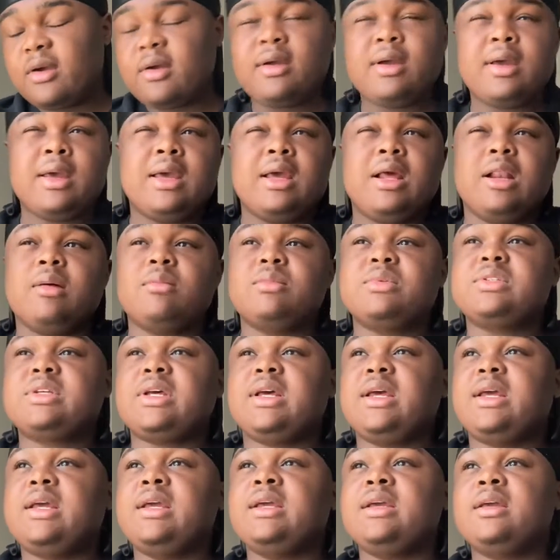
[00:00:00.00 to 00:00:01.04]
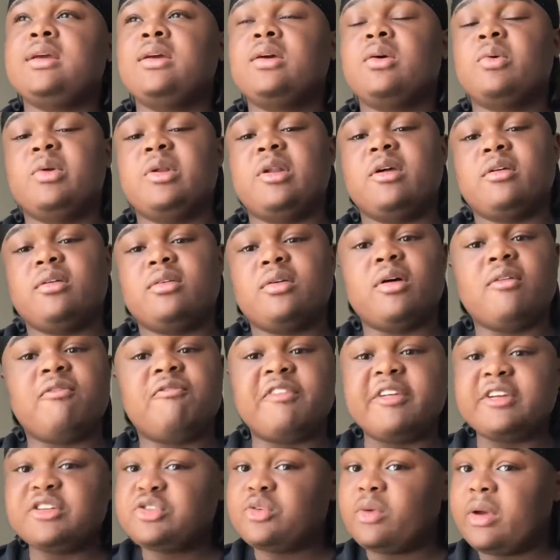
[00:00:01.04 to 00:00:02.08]
And I'm gonna say when they're
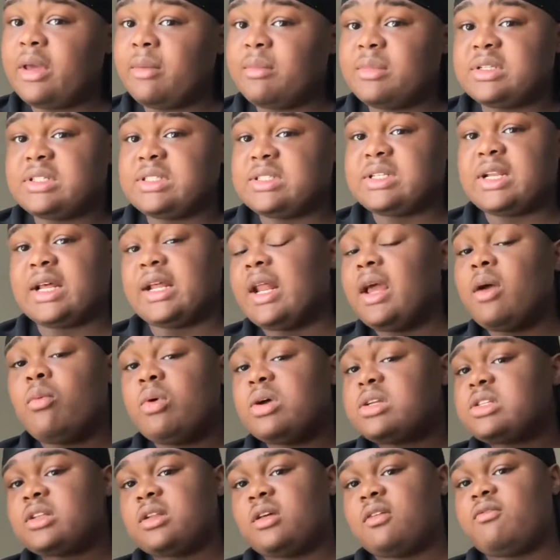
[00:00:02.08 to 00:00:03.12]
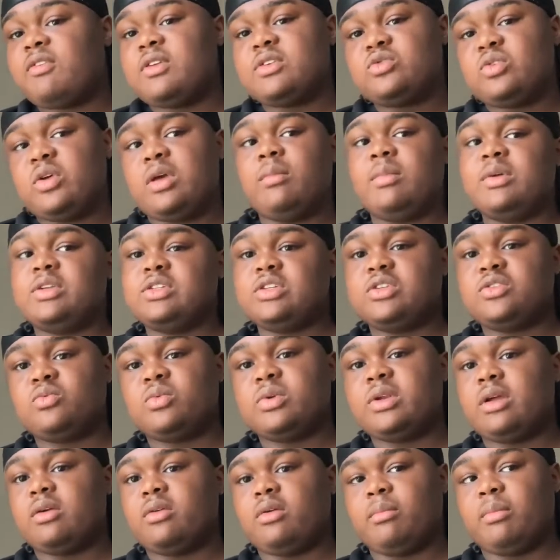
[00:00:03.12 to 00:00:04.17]
official images. Now that wasn't official images
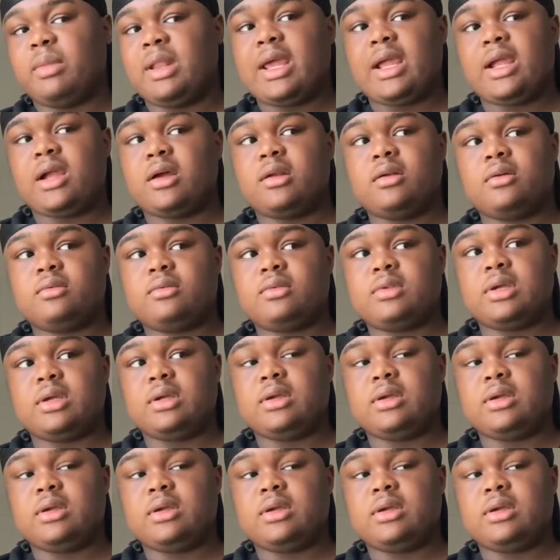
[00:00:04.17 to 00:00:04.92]
when they were black. I don't